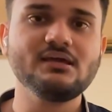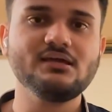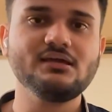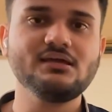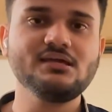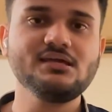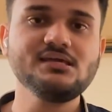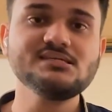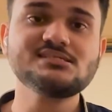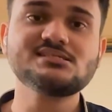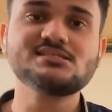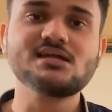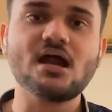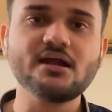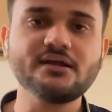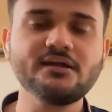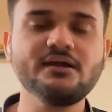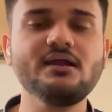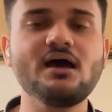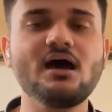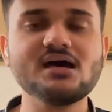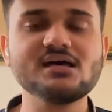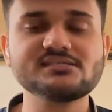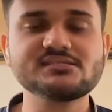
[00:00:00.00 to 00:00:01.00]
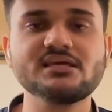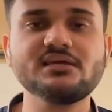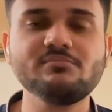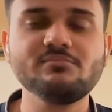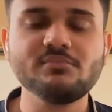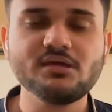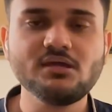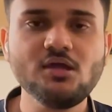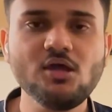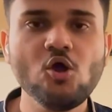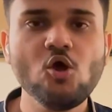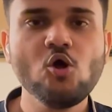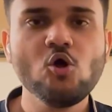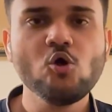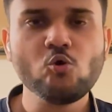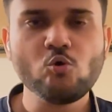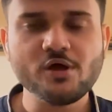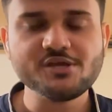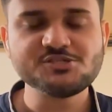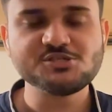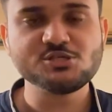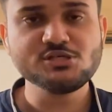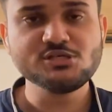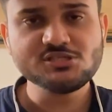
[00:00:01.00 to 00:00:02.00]
he started asking me
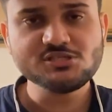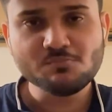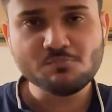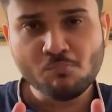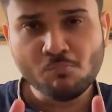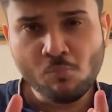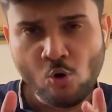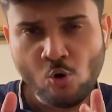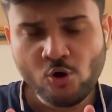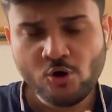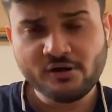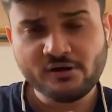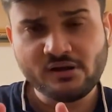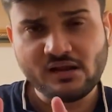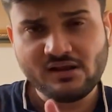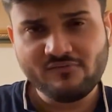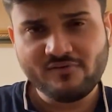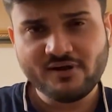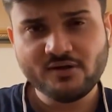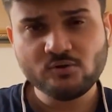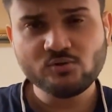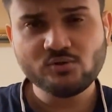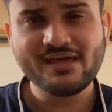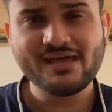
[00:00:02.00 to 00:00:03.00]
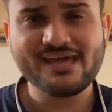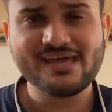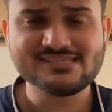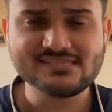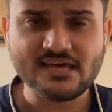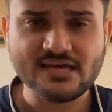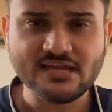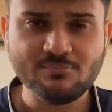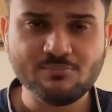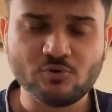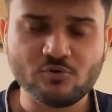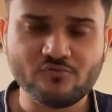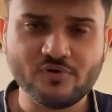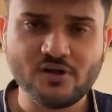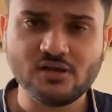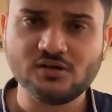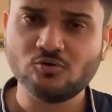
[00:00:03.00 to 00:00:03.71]
questions more relevant to the SRE profile,